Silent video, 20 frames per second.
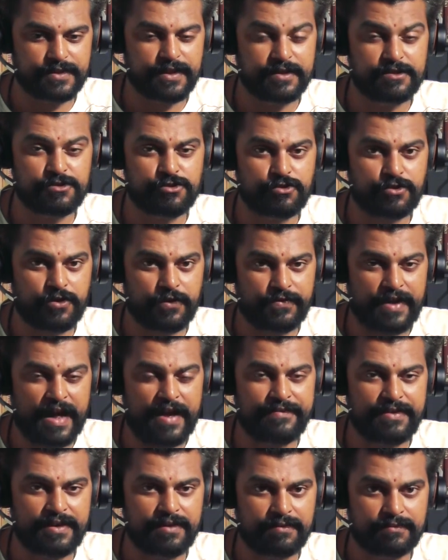instead of
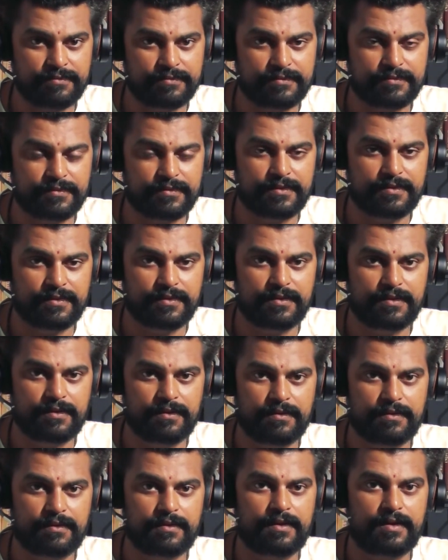having
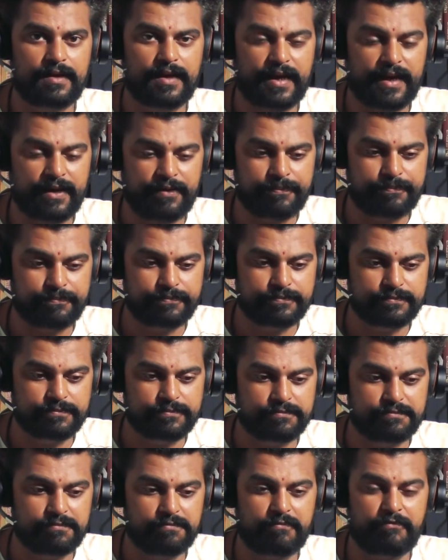a
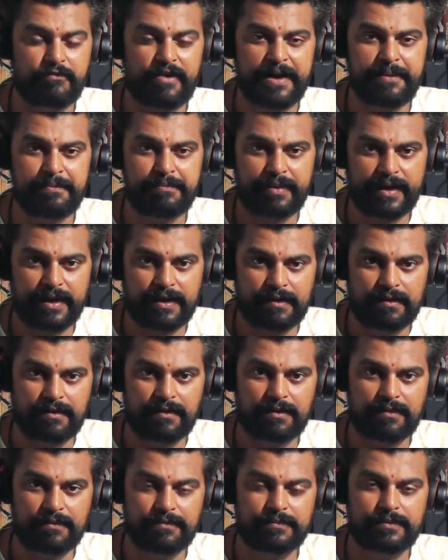vibrant
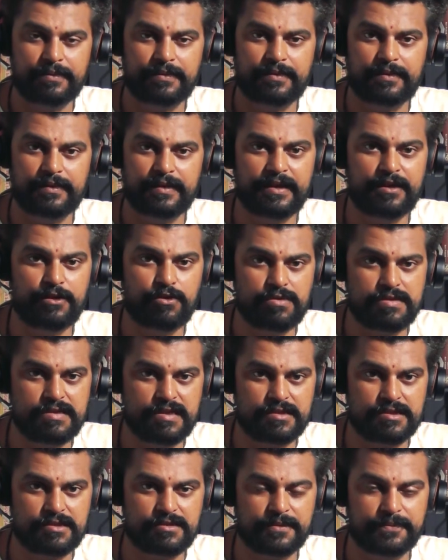
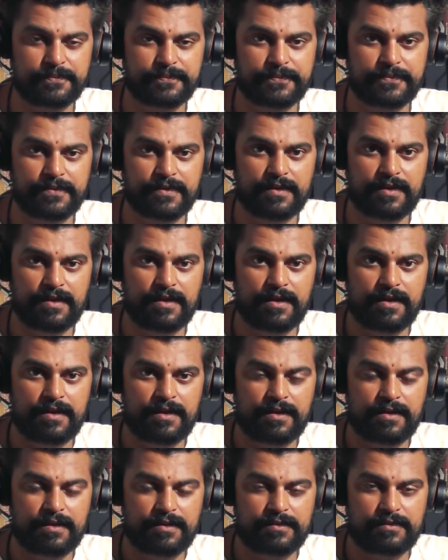ecosystem,
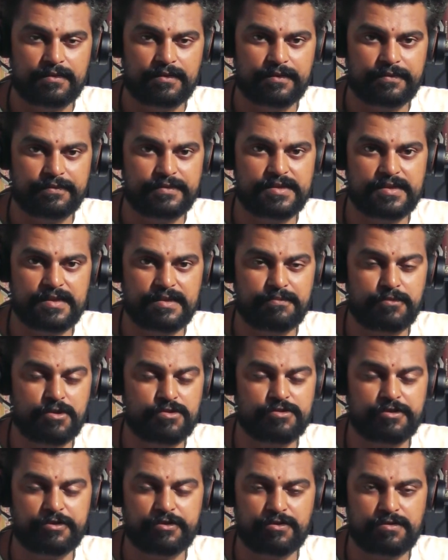We see
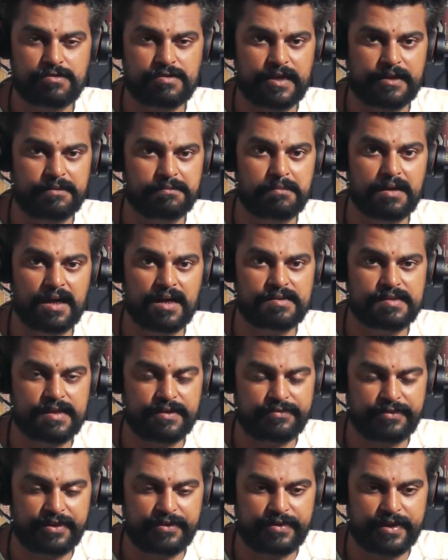mosquitoes and bugs
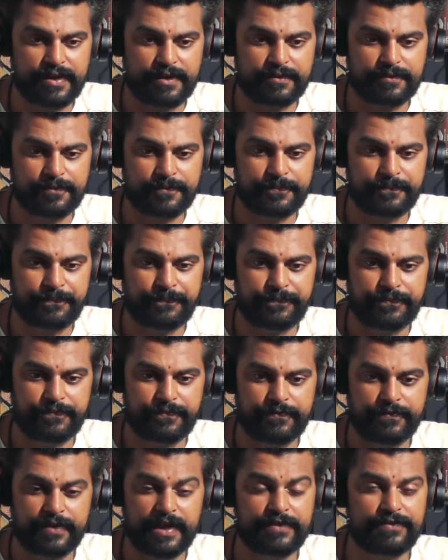everywhere.
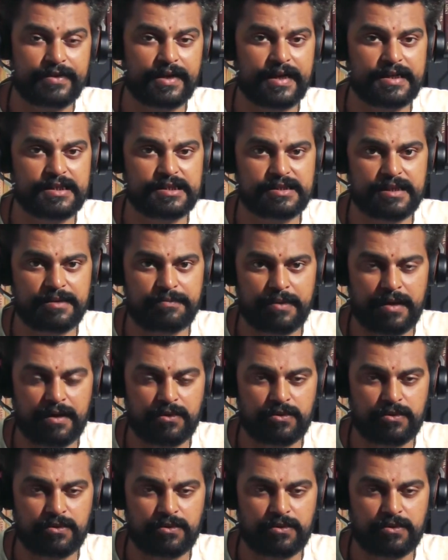Whenever I step